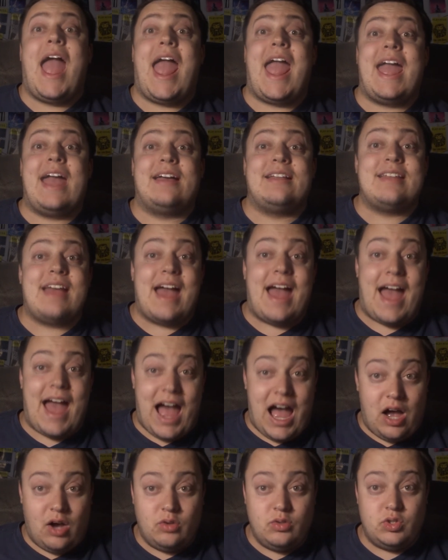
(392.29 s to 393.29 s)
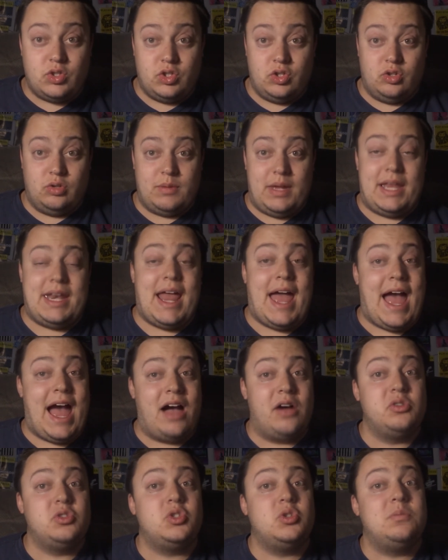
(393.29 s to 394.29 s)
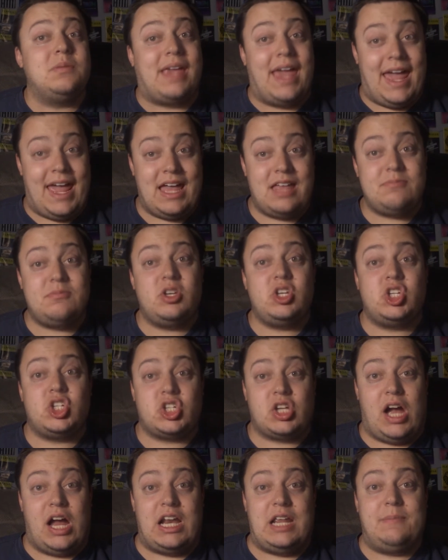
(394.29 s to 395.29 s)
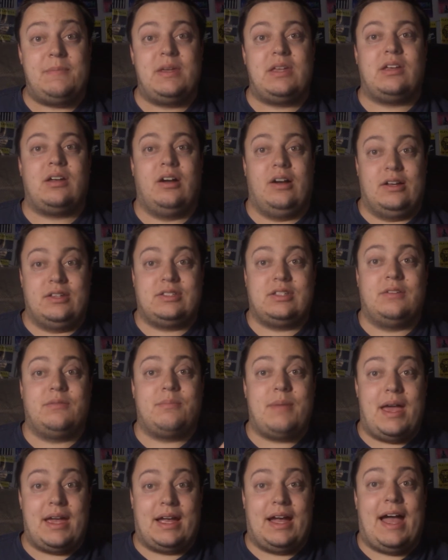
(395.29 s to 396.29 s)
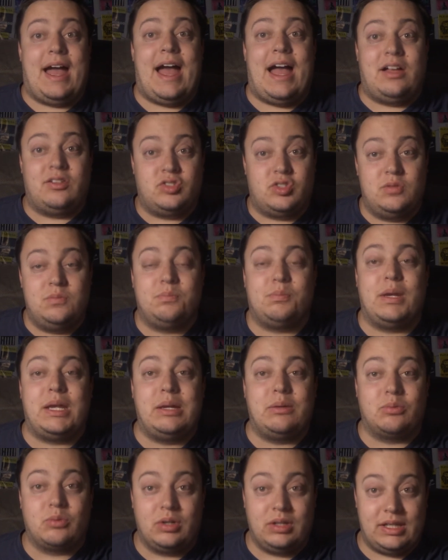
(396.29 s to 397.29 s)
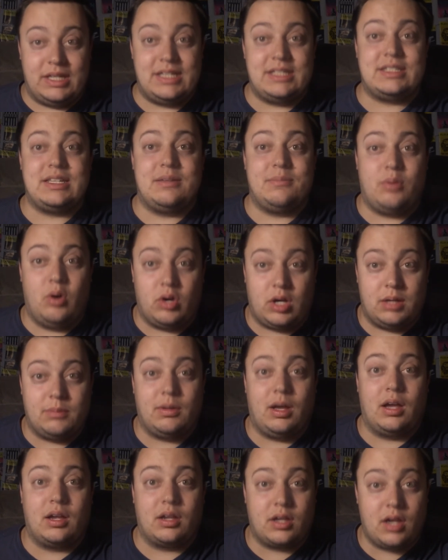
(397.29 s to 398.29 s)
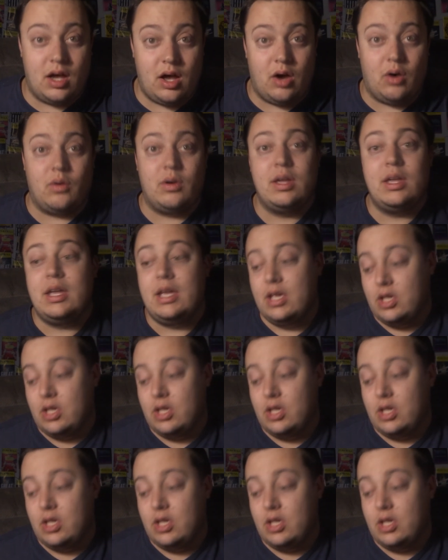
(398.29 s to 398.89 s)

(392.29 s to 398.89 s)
and Houndoom. And Houndoom can be shiny because of Mega Houndoom being released in Pokemon Go.